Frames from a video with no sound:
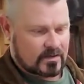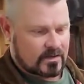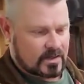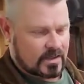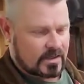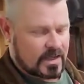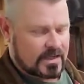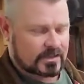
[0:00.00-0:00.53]

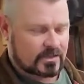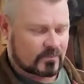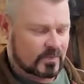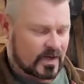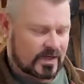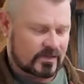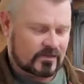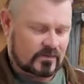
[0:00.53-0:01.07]
I like the
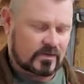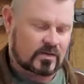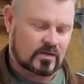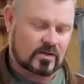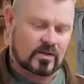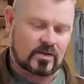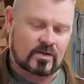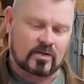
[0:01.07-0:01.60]
button,
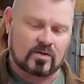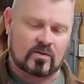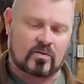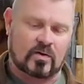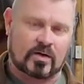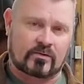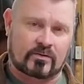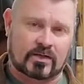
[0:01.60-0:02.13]

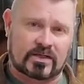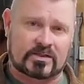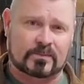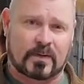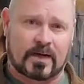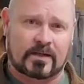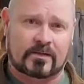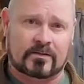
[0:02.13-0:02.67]
quick release
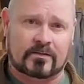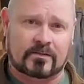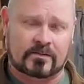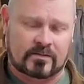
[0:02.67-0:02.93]
button.